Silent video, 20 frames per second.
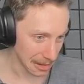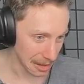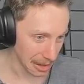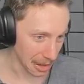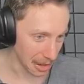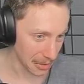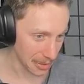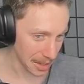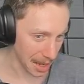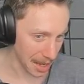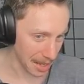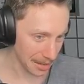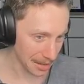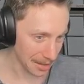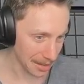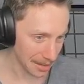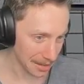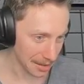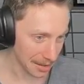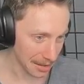Okay.
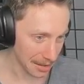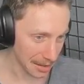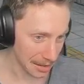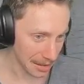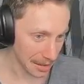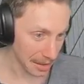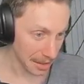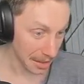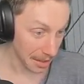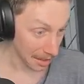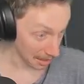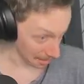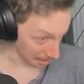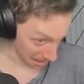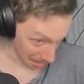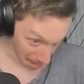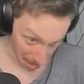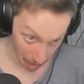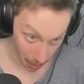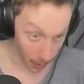Uh,
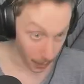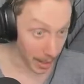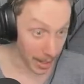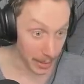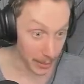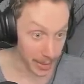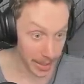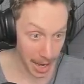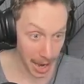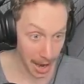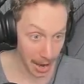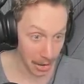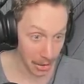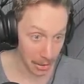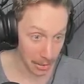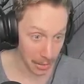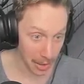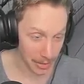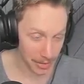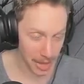away we
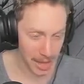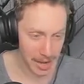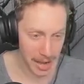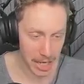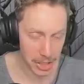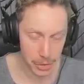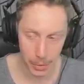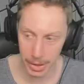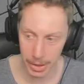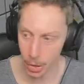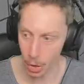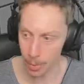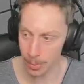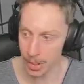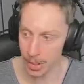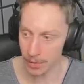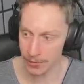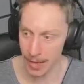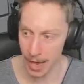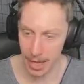go! That actually caught me
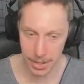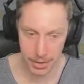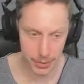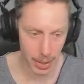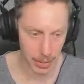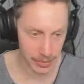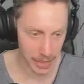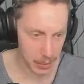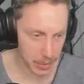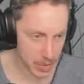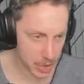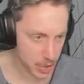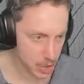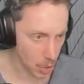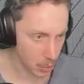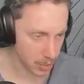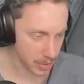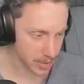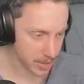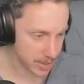off guard as well. That was
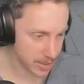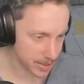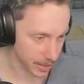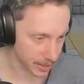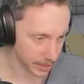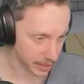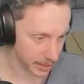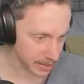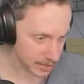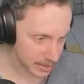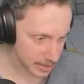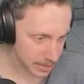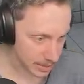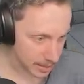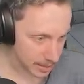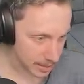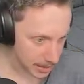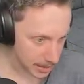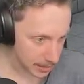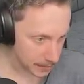so insidious.
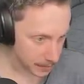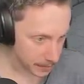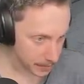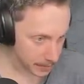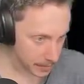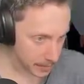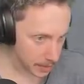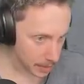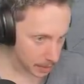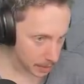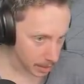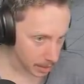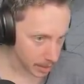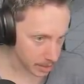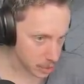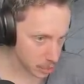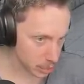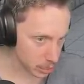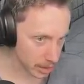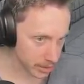I
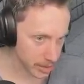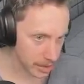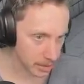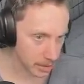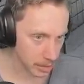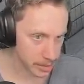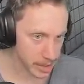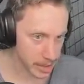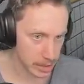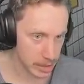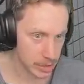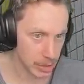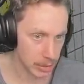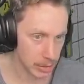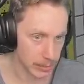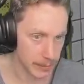do like that little touch, though.